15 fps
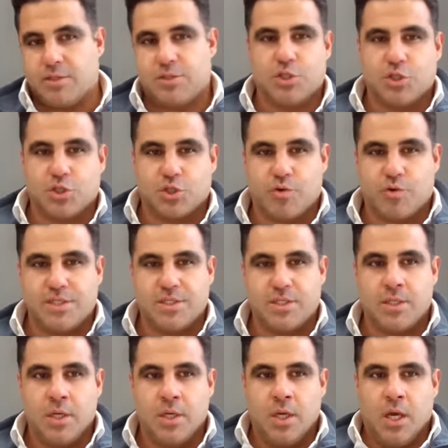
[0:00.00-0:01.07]
It's just
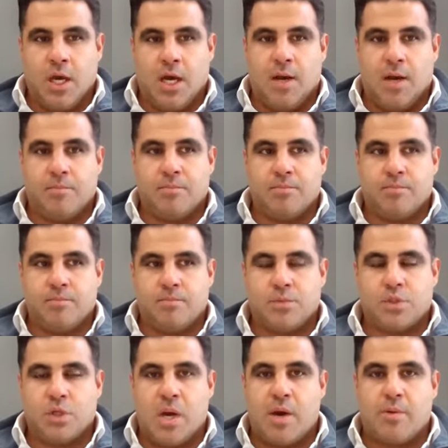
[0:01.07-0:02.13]
crazy.
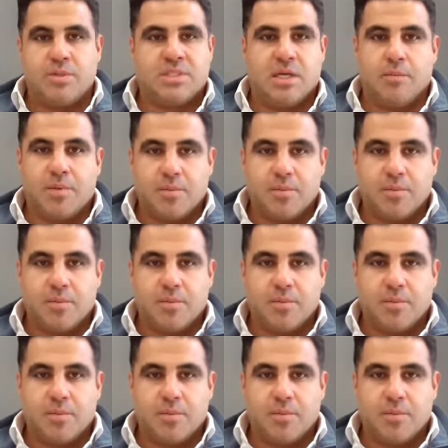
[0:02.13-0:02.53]
So I always tell